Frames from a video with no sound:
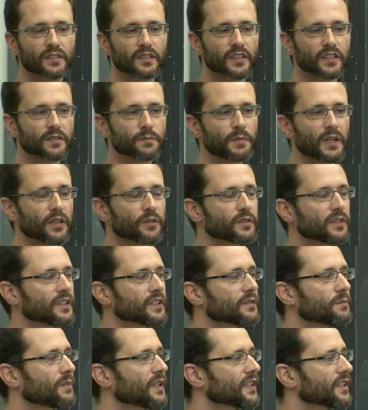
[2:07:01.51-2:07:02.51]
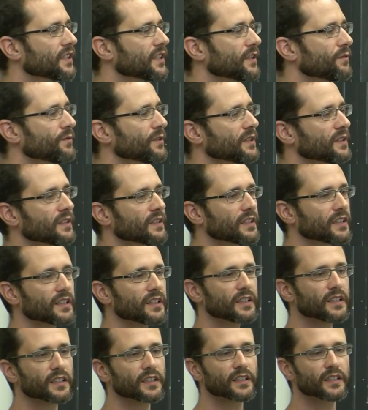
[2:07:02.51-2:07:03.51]
is bounded by given
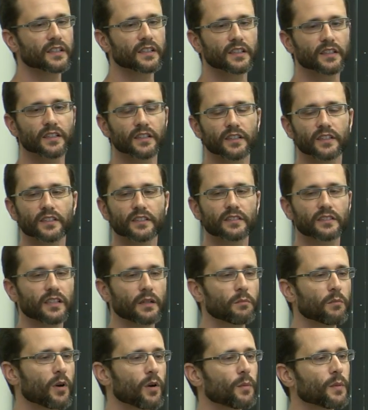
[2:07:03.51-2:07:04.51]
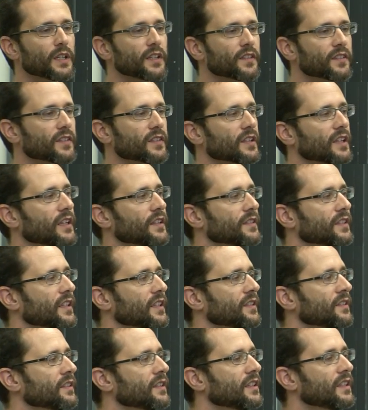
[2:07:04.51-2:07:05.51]
some moments, and
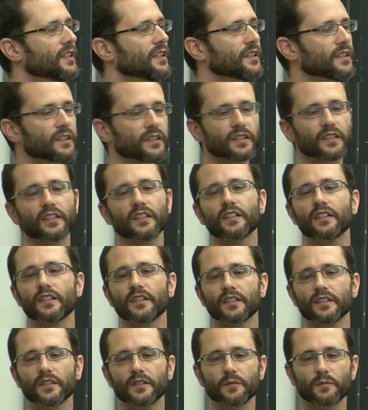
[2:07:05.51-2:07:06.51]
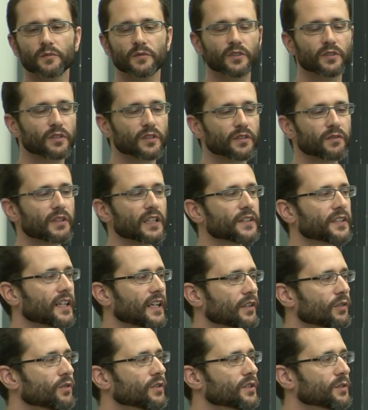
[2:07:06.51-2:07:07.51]
then um, you can run the
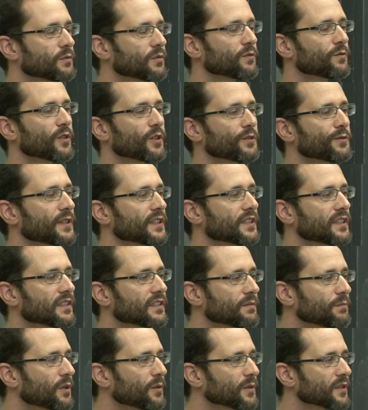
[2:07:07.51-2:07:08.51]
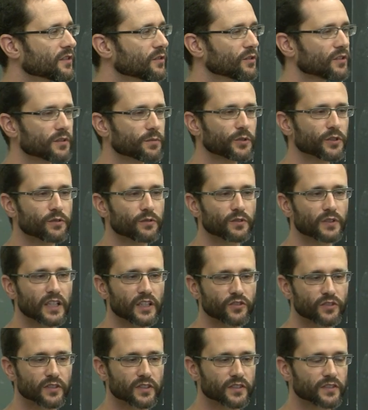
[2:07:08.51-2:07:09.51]
algorithm to verify that the moments correspond to an
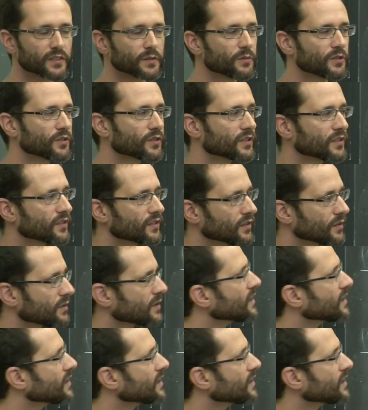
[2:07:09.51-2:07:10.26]
actual distribution. So